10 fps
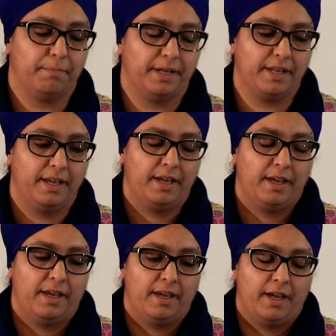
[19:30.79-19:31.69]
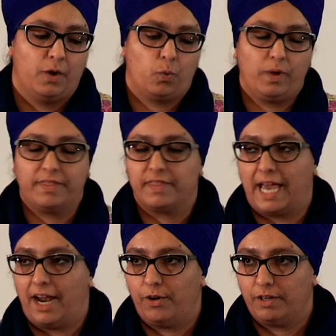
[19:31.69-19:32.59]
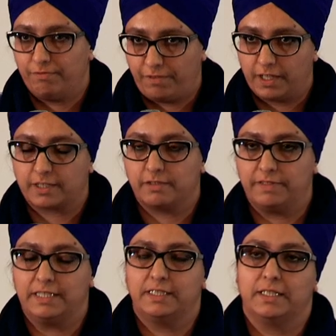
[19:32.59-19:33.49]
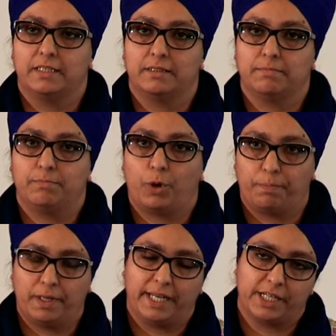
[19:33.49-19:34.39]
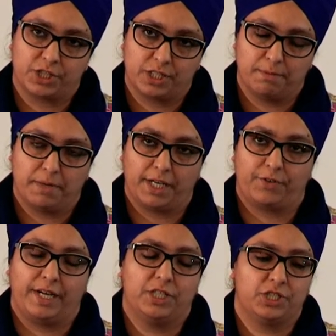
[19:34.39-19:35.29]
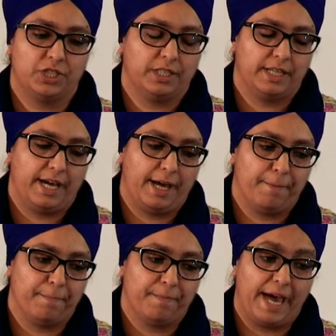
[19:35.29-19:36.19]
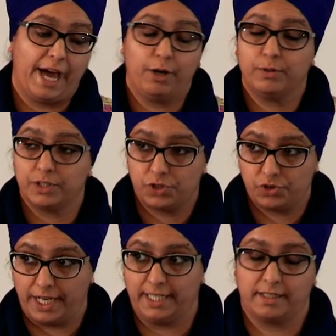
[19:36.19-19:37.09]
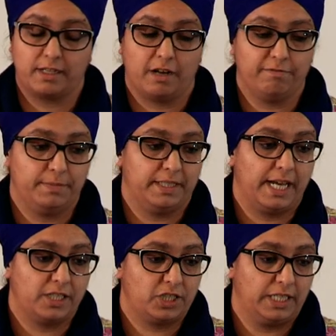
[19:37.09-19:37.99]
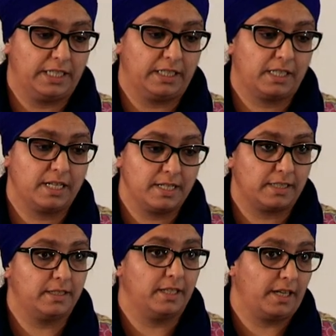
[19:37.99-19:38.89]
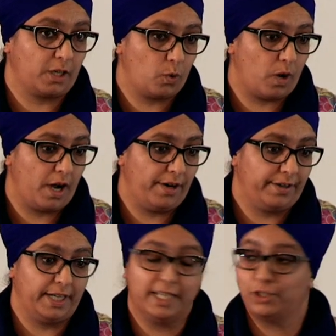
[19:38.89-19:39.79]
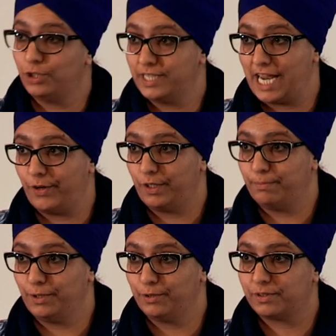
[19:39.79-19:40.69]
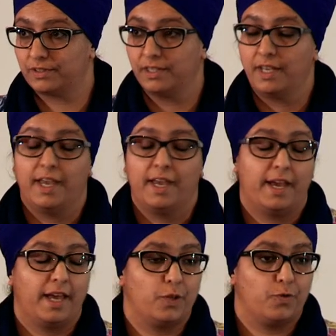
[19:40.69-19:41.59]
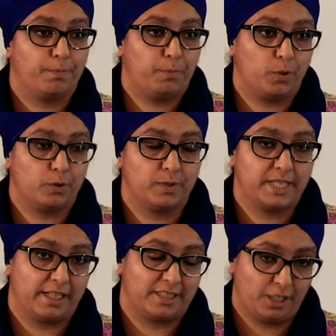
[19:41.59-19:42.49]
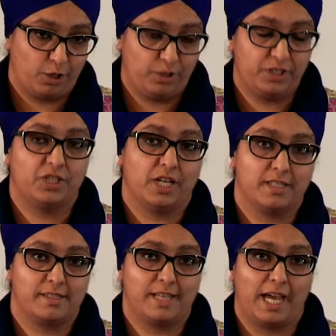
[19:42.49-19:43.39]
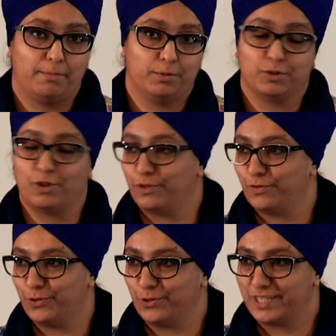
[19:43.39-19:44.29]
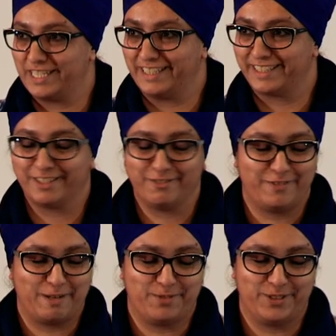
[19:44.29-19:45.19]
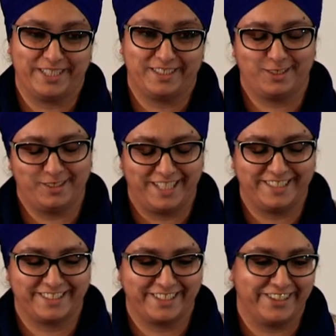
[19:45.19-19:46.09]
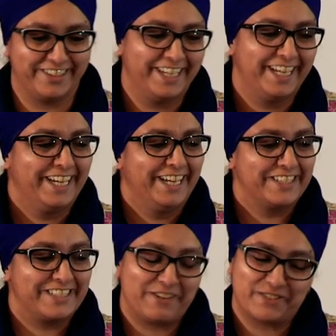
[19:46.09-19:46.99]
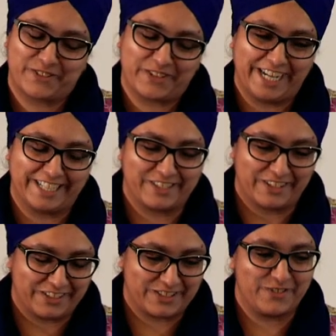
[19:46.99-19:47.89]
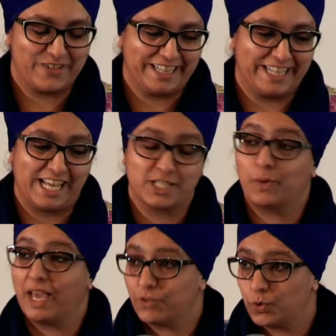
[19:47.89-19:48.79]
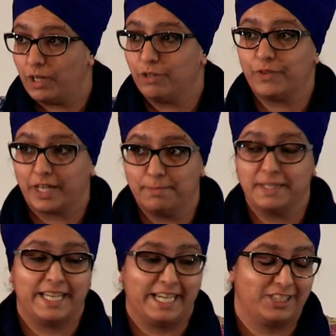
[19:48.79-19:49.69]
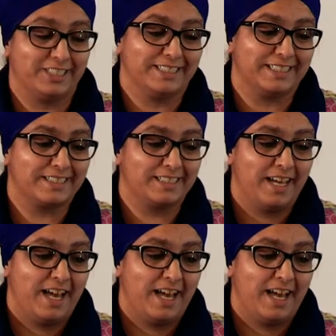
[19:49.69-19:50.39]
But with our influx of Indian population and migration, our Australian government actually conducted an inquiry into dowry abuse. And the report was actually only just tabled on the 14th of February, 2 days ago. So that was great. So I got to read that. So we have 12 recommendations.